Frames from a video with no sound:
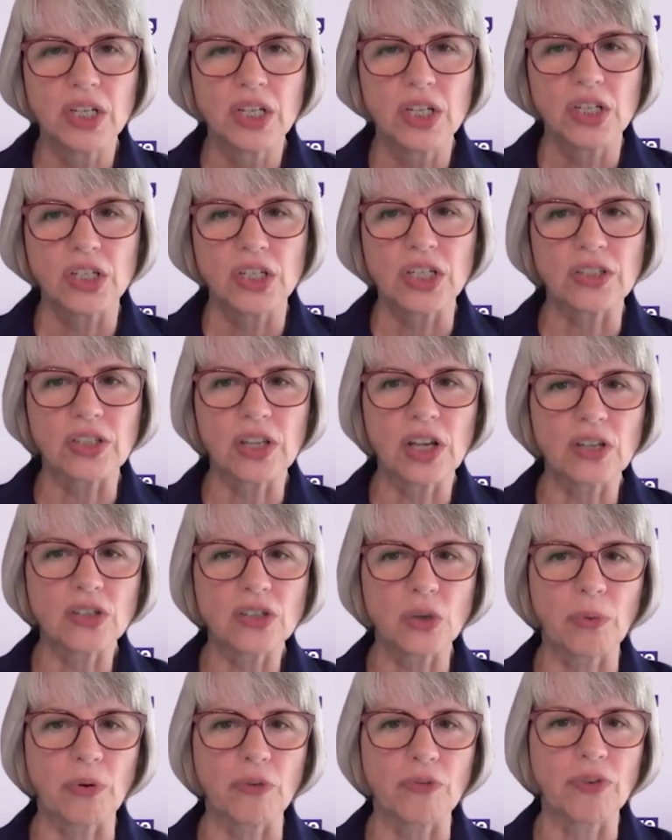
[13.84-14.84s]
She is also
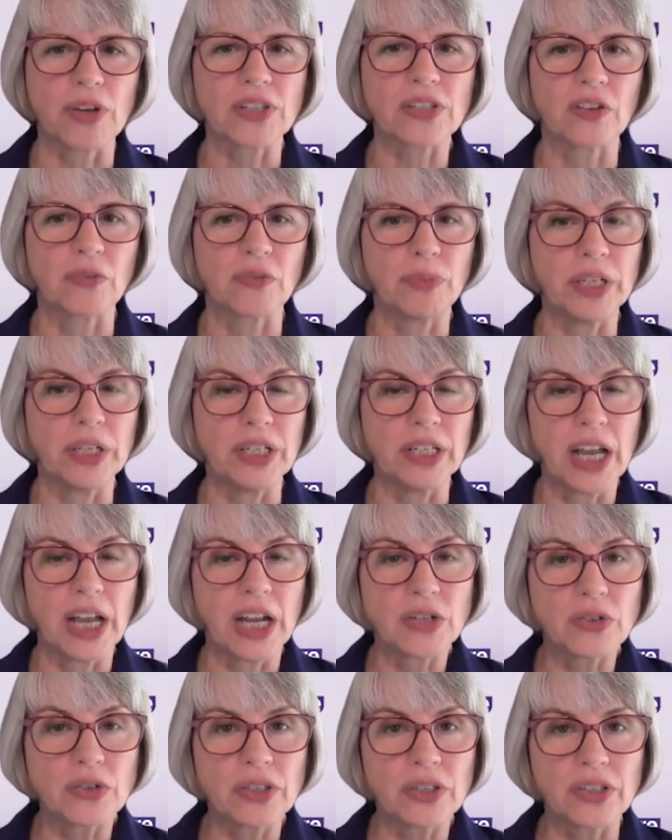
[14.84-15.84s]
Professor of
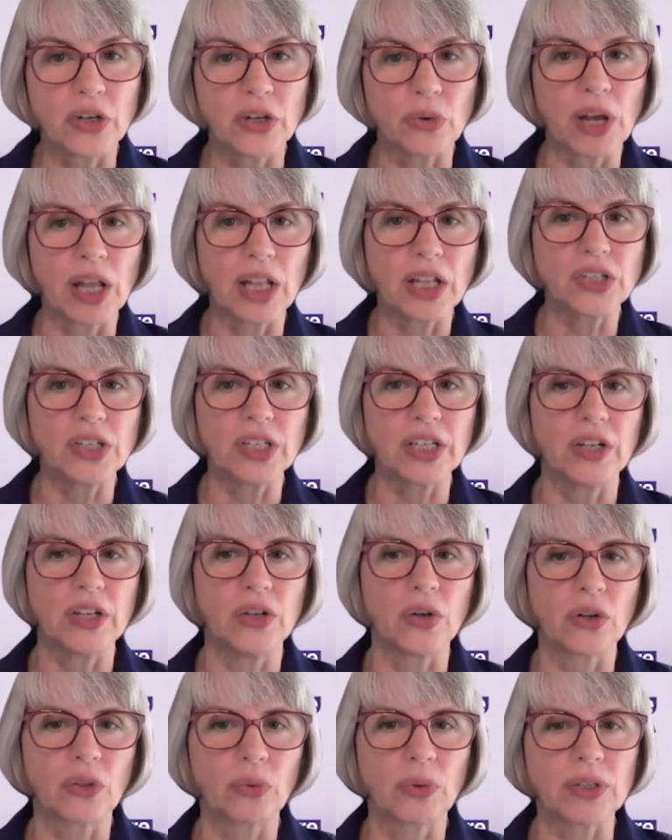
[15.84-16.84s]
Pediatrics and Neurology at
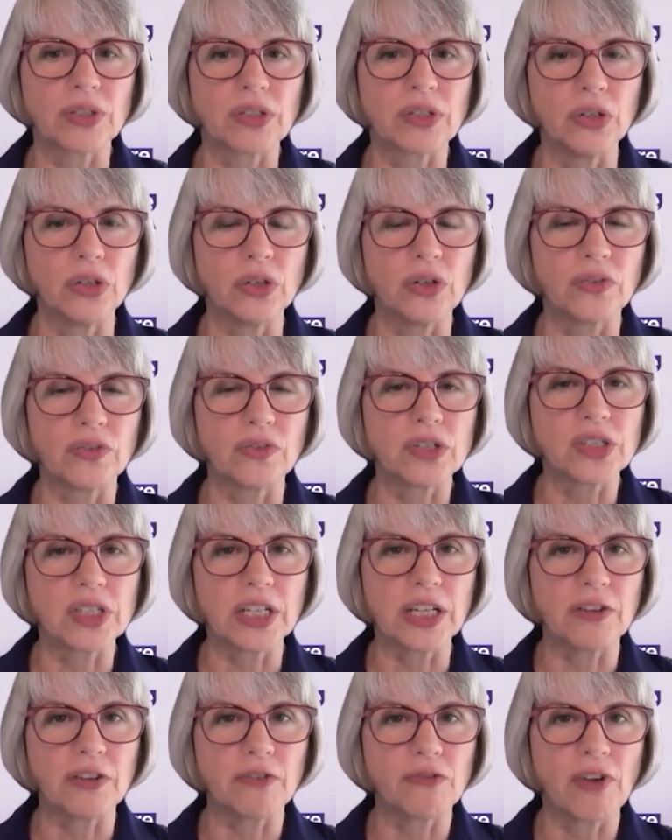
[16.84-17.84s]
Northwestern
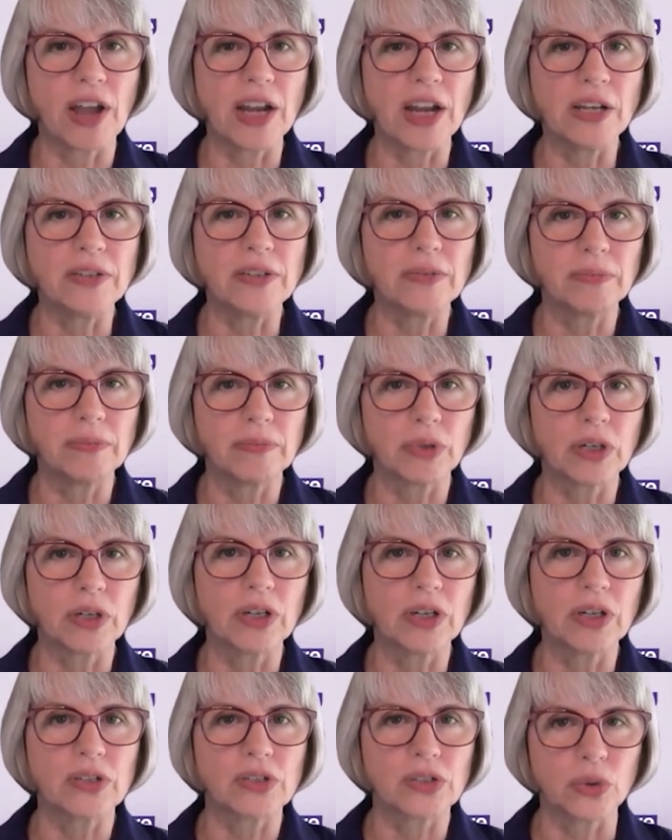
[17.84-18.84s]
University
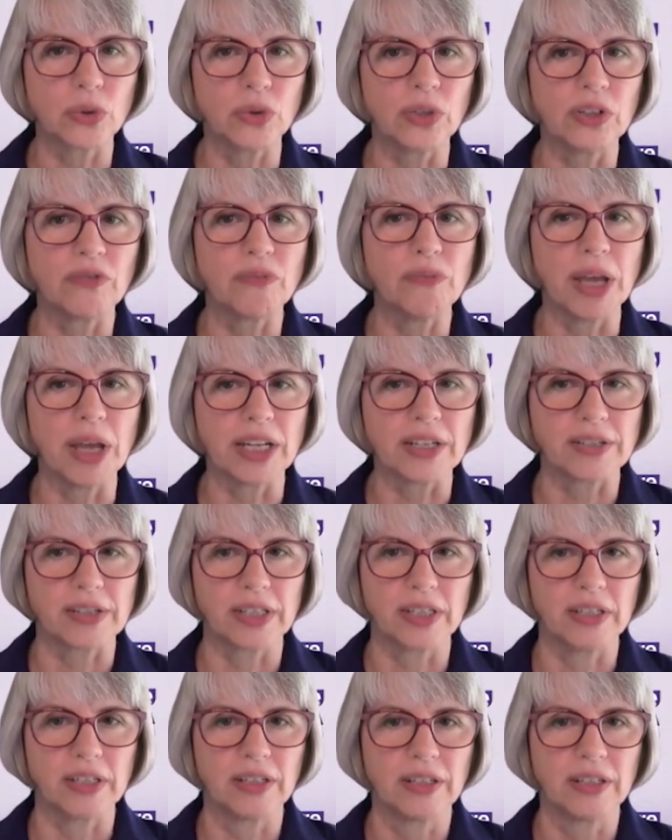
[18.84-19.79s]
Feinberg School of Medicine.